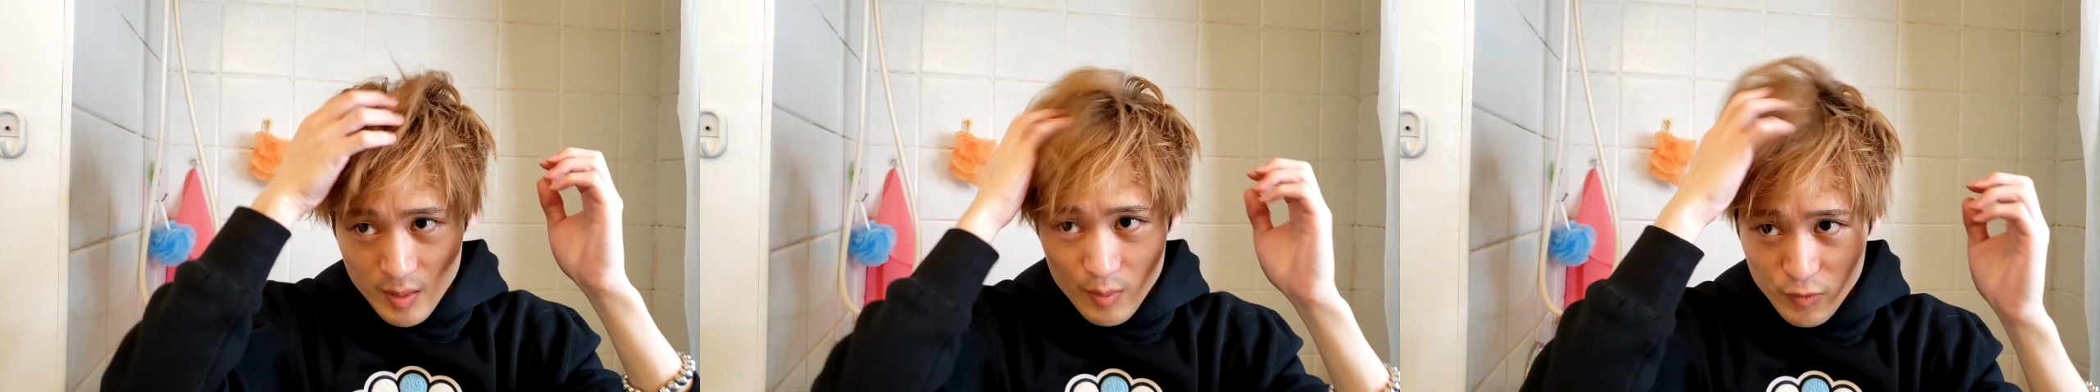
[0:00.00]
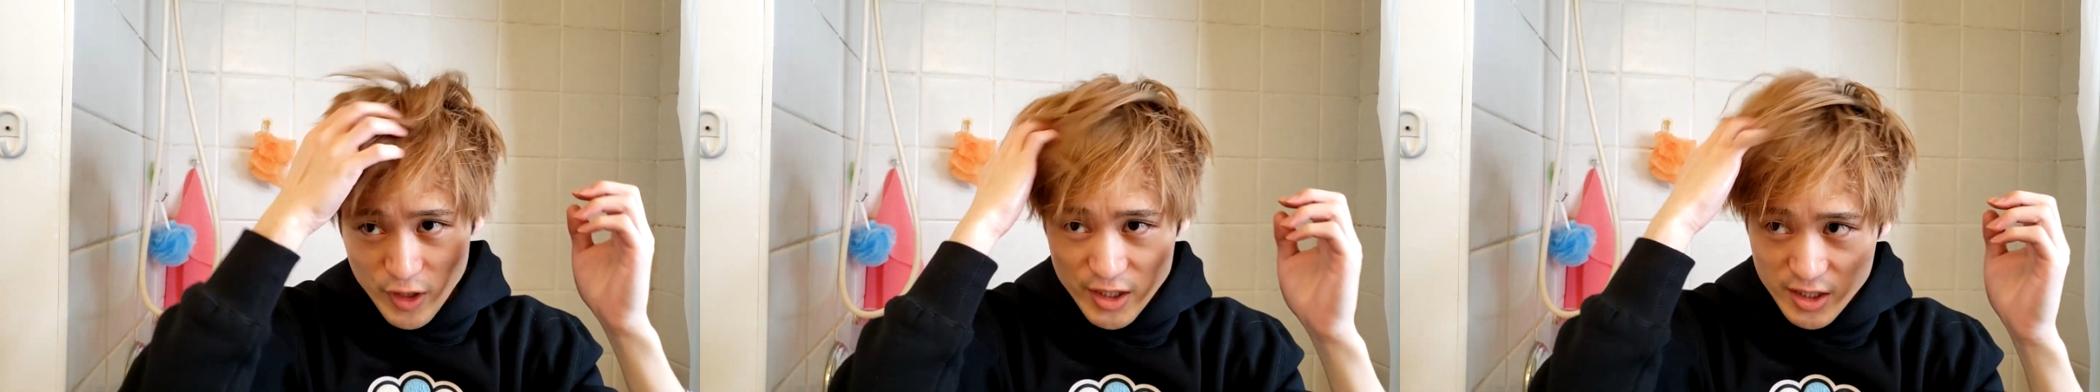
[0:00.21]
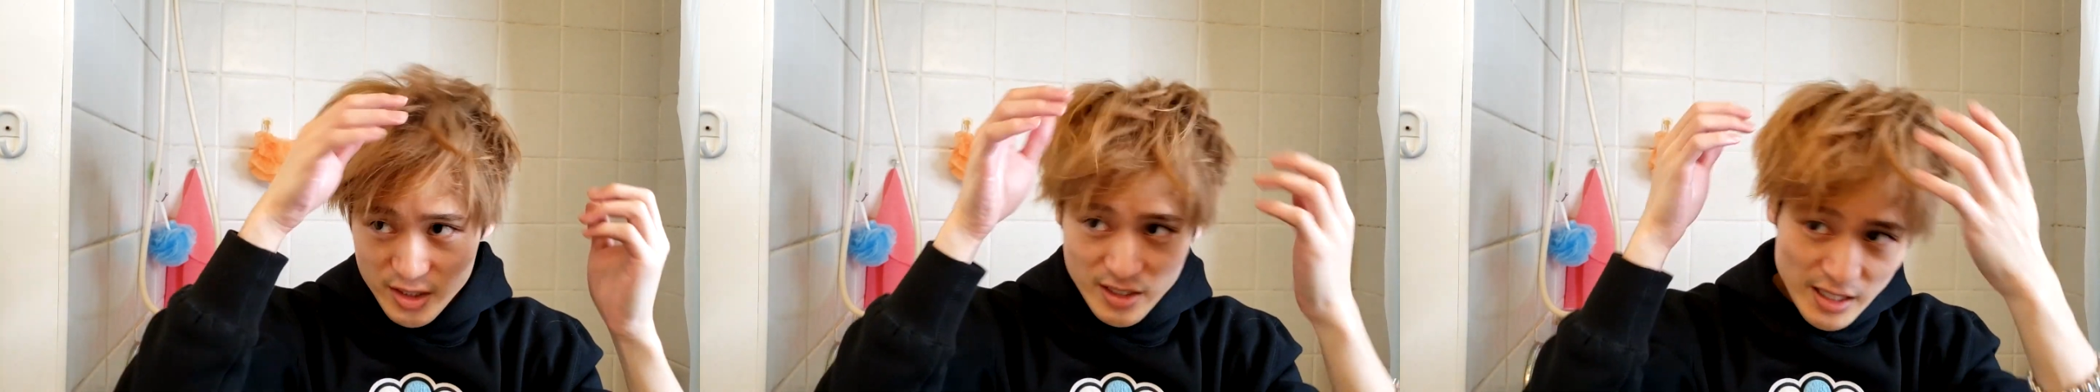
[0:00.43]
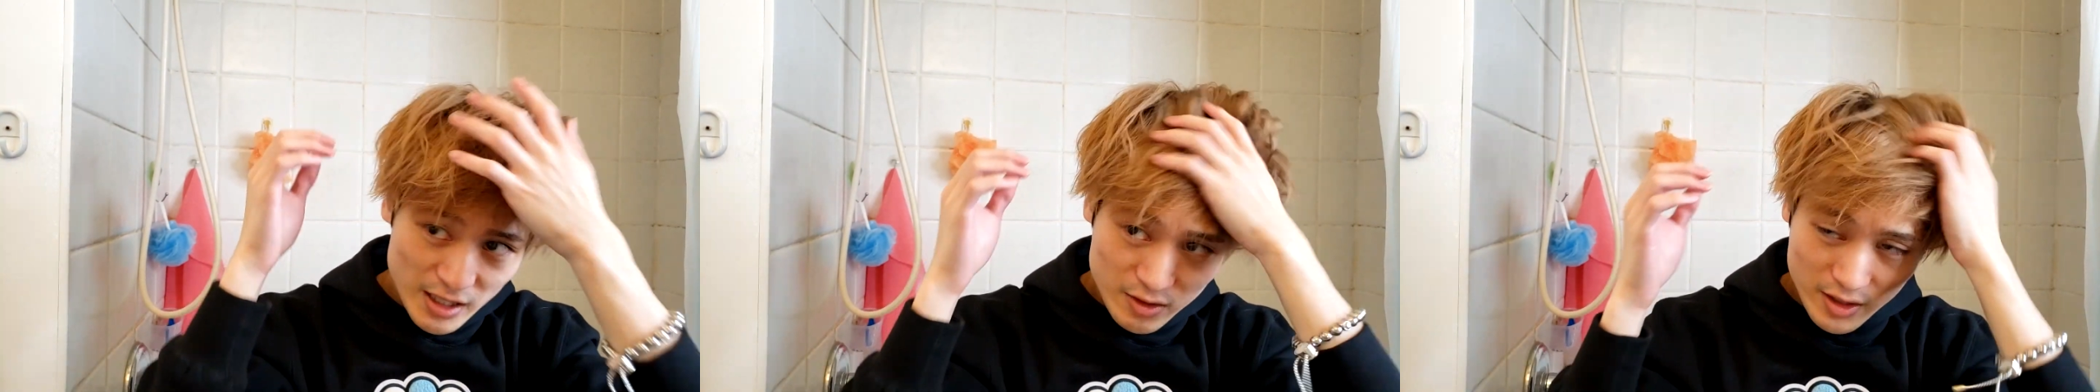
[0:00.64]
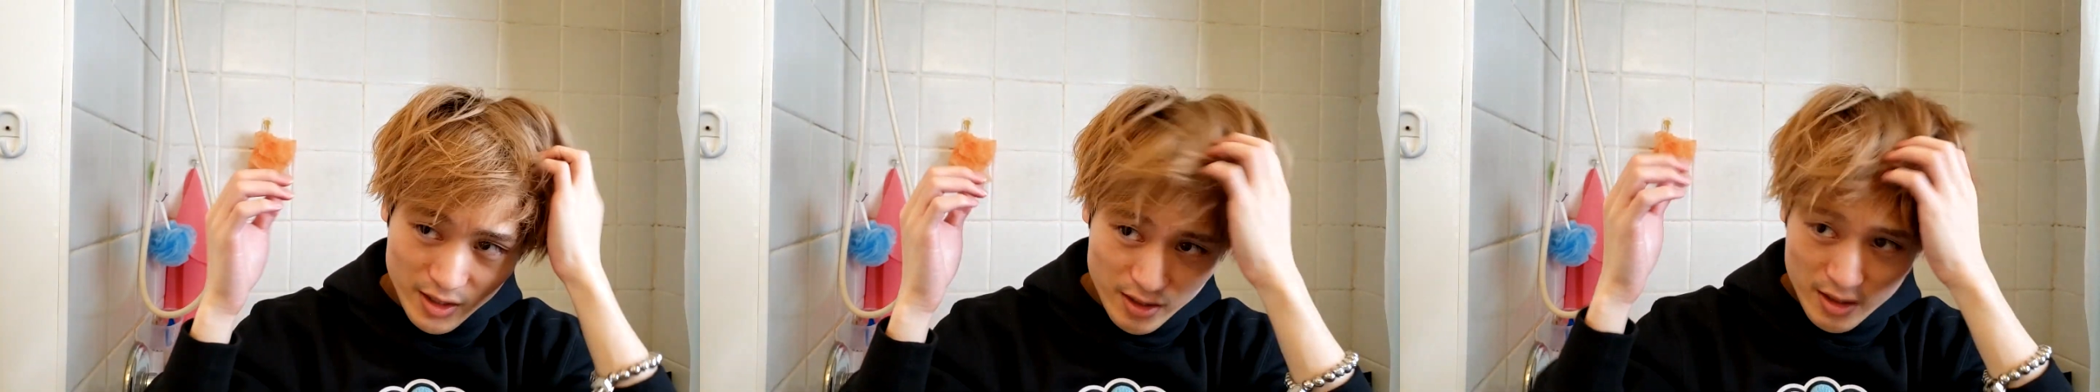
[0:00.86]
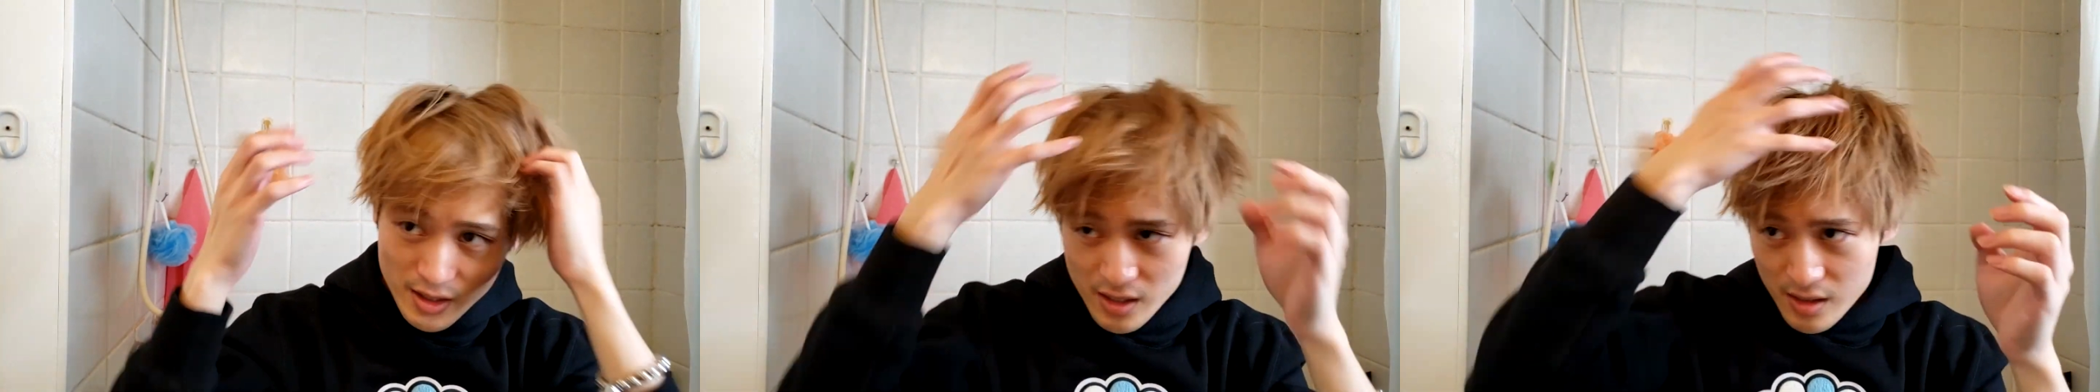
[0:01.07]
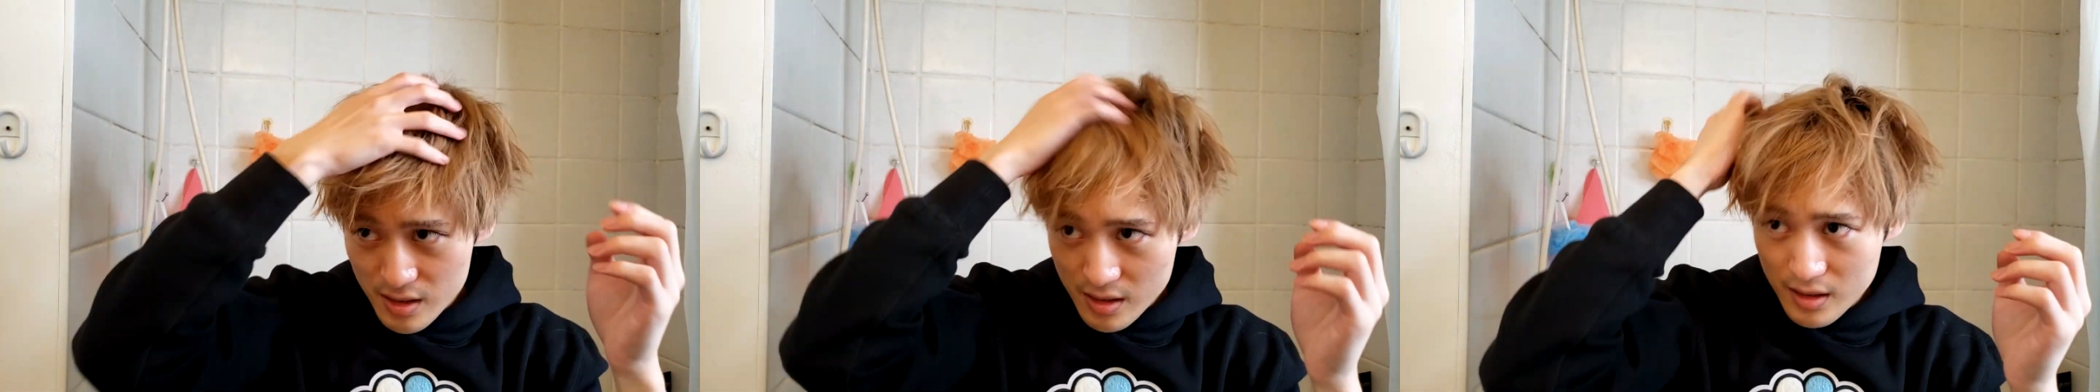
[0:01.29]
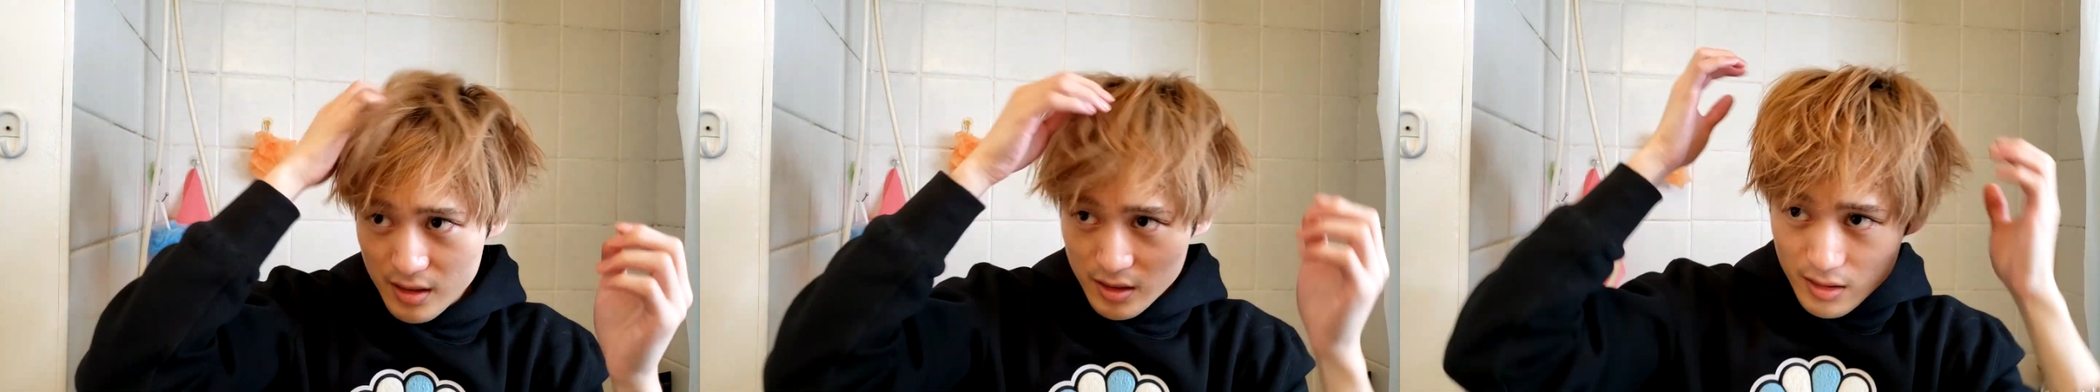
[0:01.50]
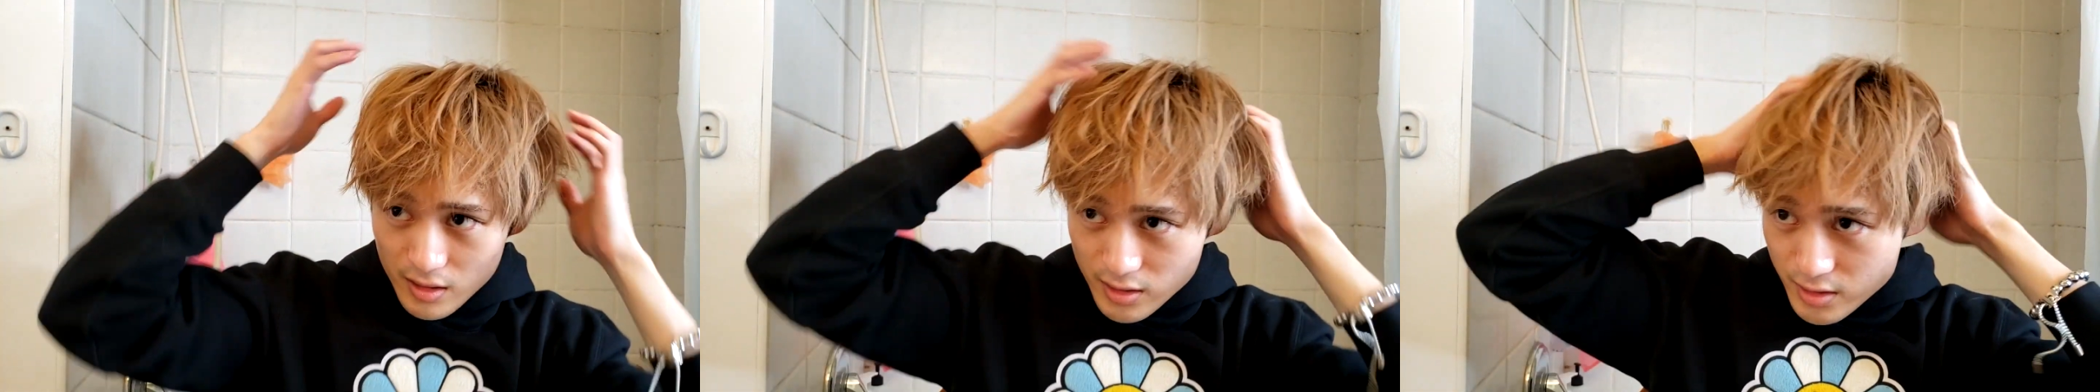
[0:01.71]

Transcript: brush it down like this,